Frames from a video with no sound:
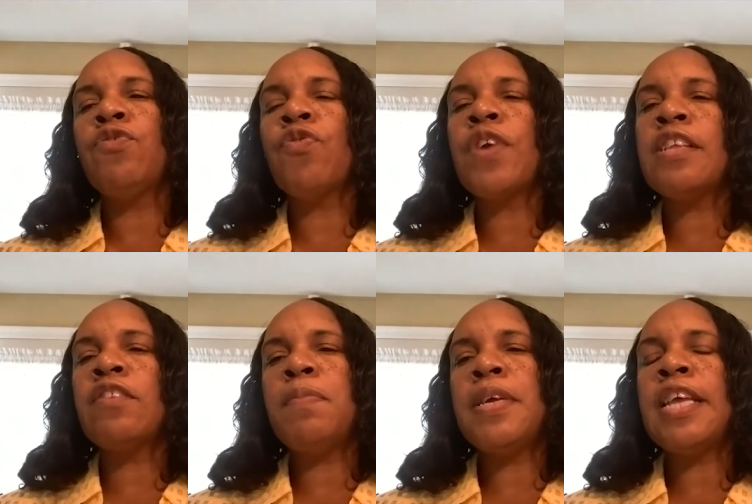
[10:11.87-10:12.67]

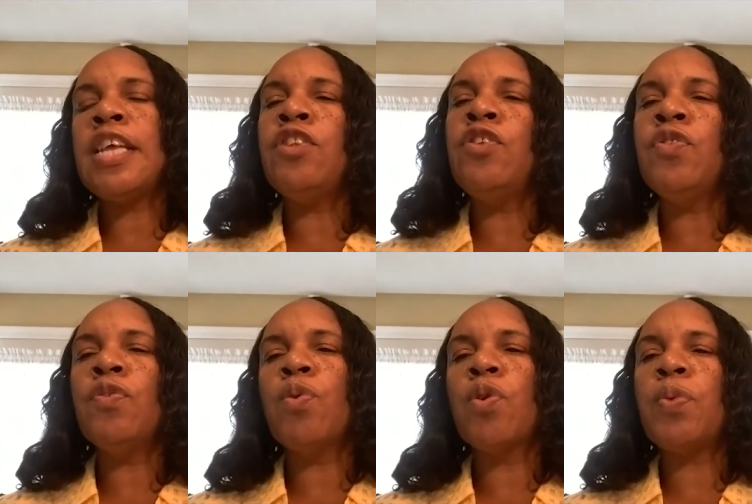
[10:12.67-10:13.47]
transmit and do the
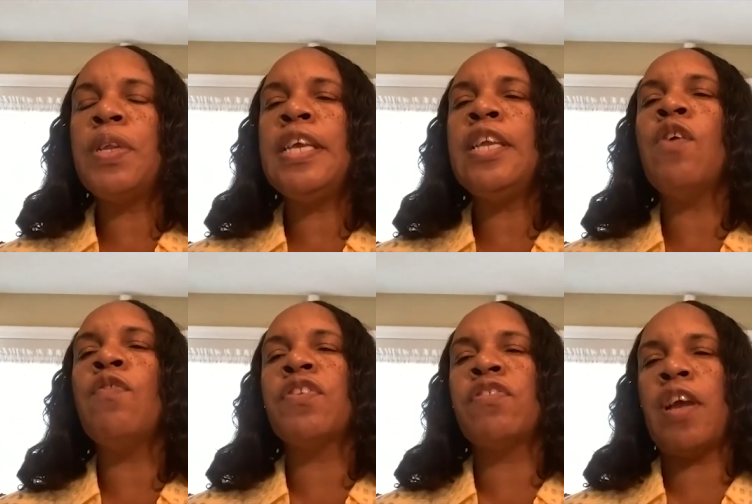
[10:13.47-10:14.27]
work we need
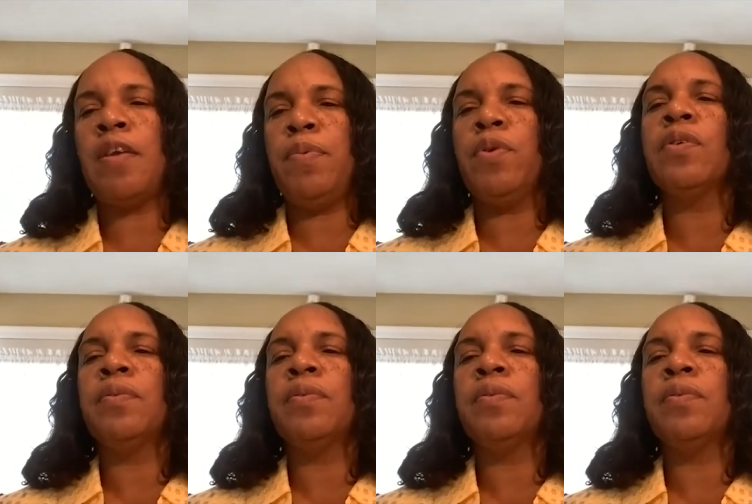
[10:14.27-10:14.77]
over cyber.